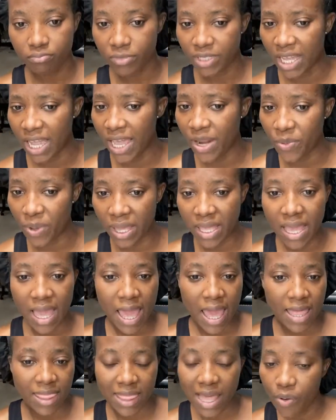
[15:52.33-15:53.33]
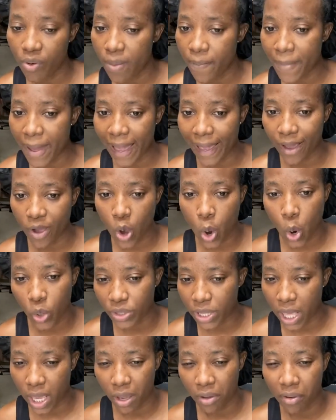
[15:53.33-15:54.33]
anyway, that went by all
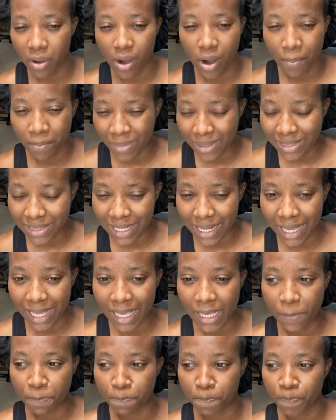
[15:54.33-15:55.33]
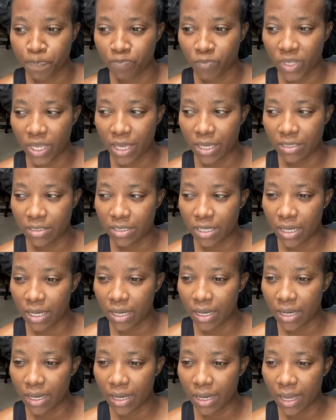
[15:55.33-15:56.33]
day on Monday. And
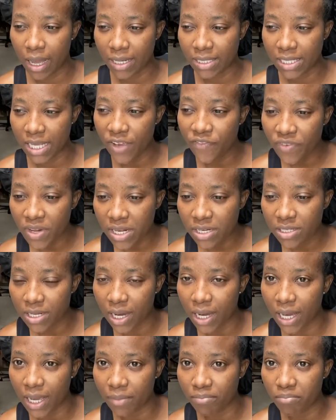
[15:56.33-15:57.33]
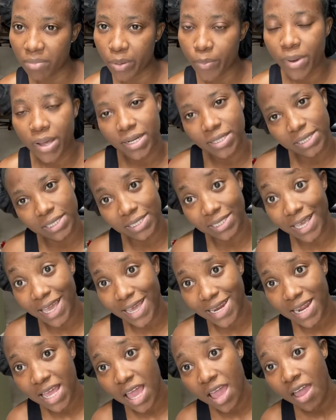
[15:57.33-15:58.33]
at evening time, my manager
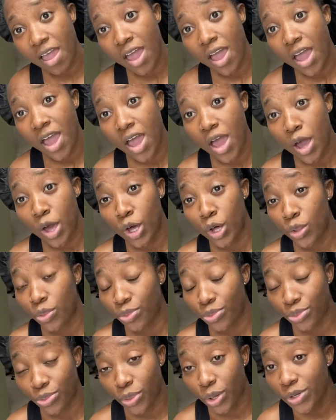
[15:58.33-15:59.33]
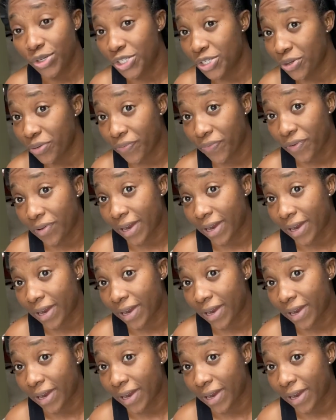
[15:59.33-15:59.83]
said, "Don't you feel